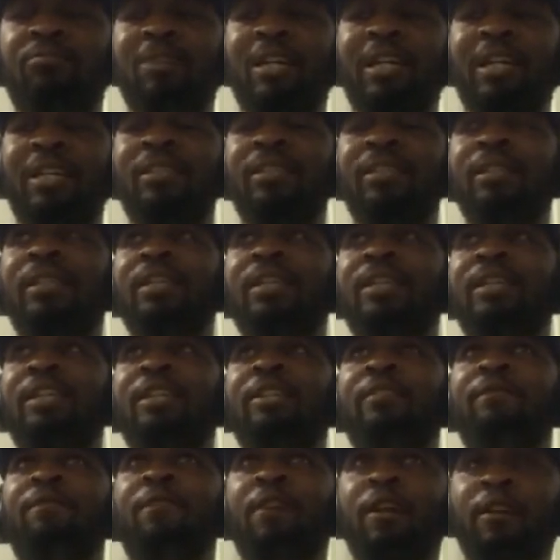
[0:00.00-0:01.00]
man.
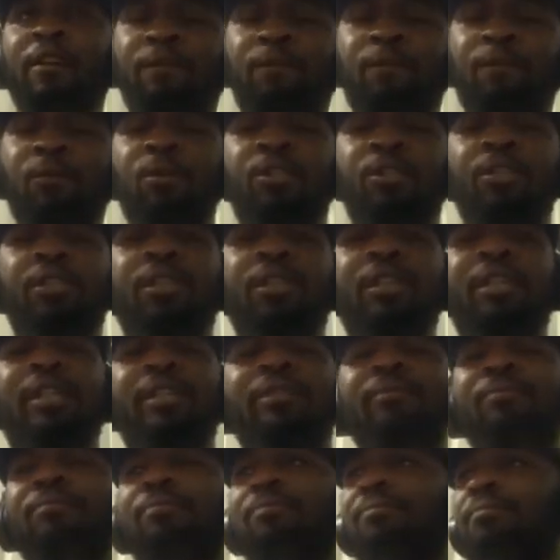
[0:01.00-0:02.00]
It's very
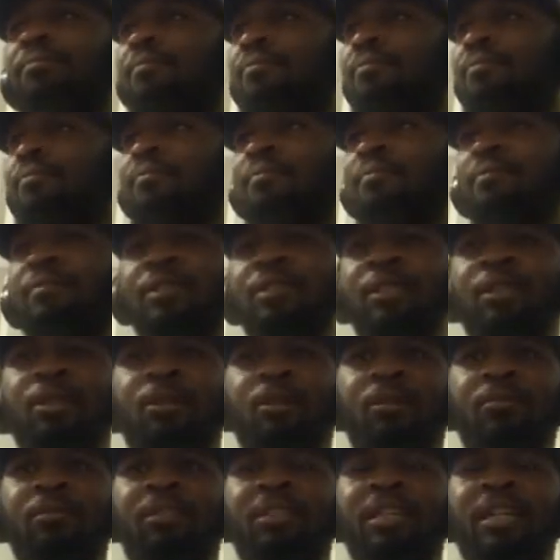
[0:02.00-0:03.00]
fortunate. You know
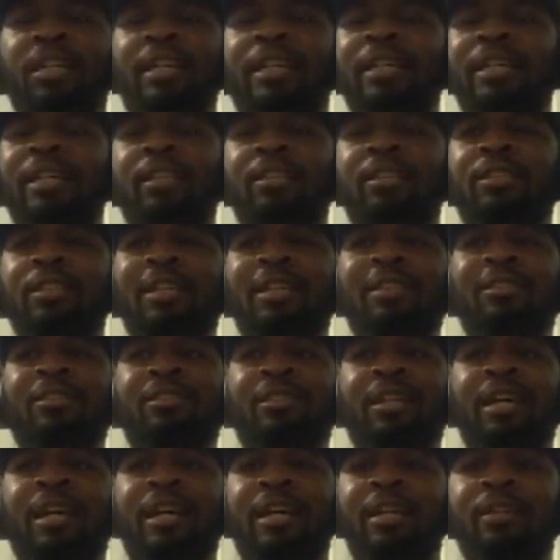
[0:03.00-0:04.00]
what I'm saying? It's
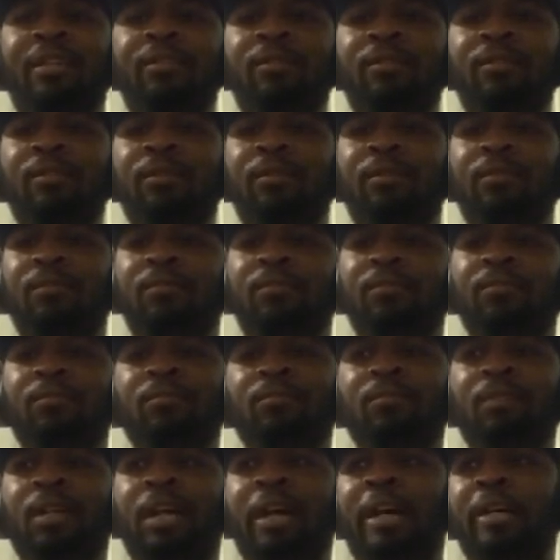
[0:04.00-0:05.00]
sad.
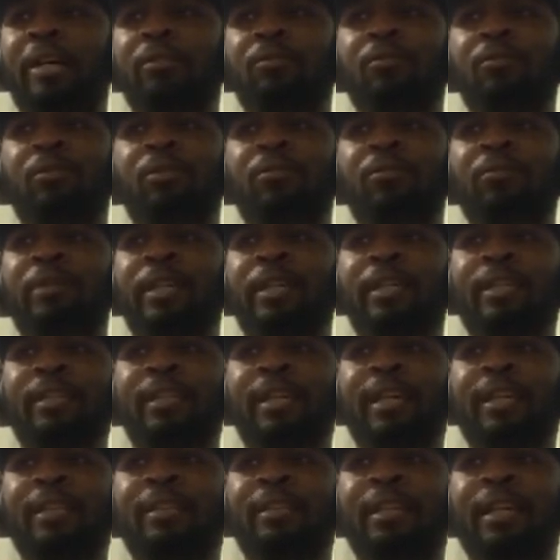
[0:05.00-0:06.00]
I don't know, man.
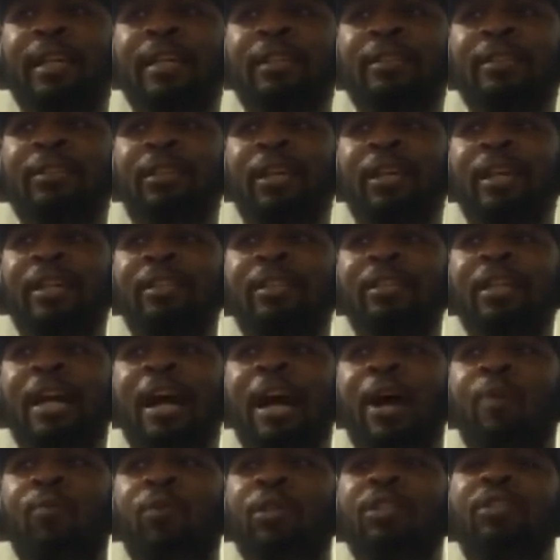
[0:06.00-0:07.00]
It's like
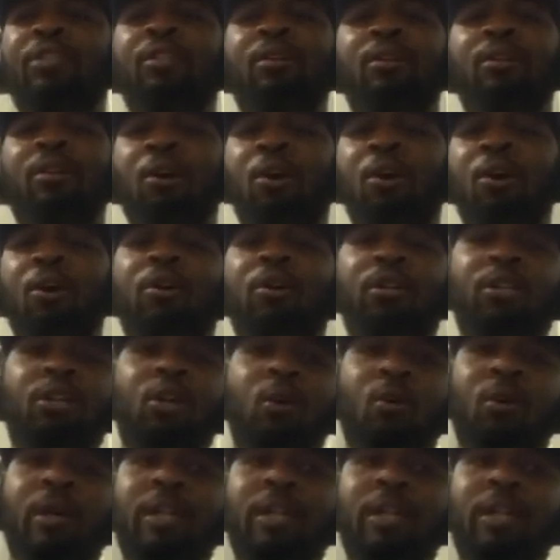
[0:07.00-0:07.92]
now it's hard to go